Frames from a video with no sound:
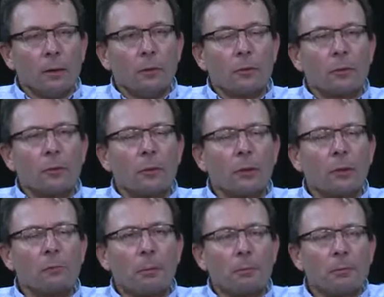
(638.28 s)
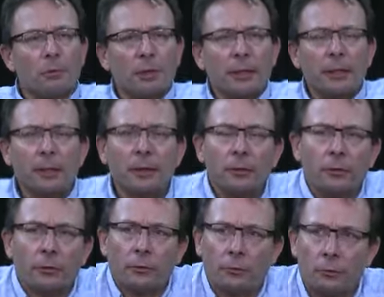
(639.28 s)
So a lot of people say
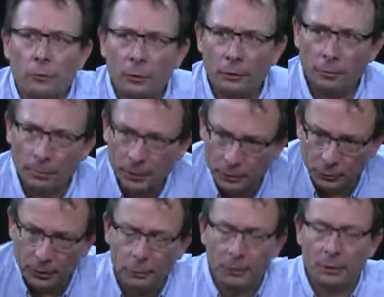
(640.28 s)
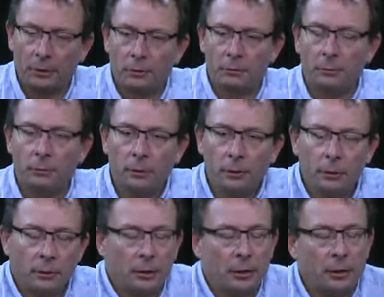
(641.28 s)
that one of the best ways we can
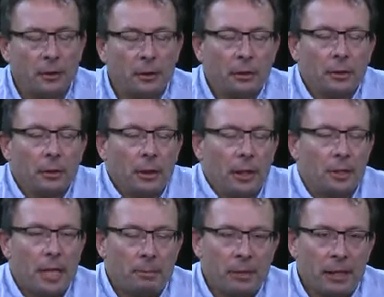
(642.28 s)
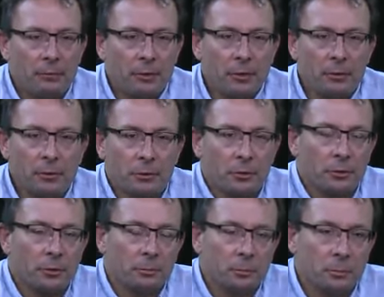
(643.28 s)
adapt
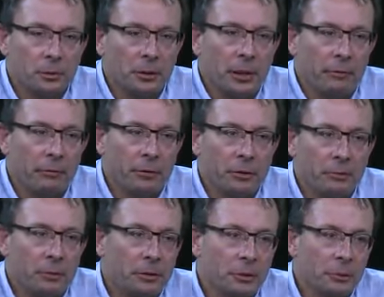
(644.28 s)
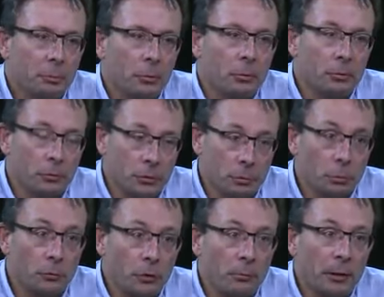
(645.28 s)
agriculture in Africa, especially small
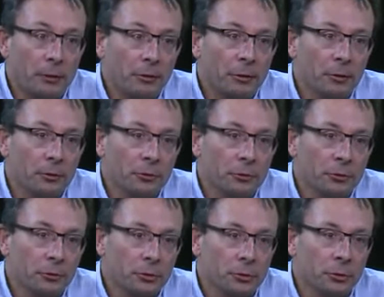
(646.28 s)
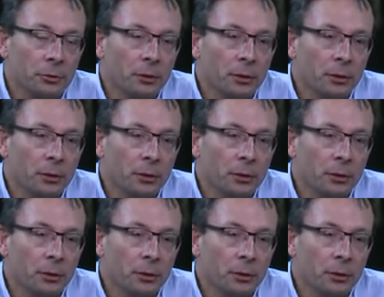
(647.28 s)
farm agriculture, is to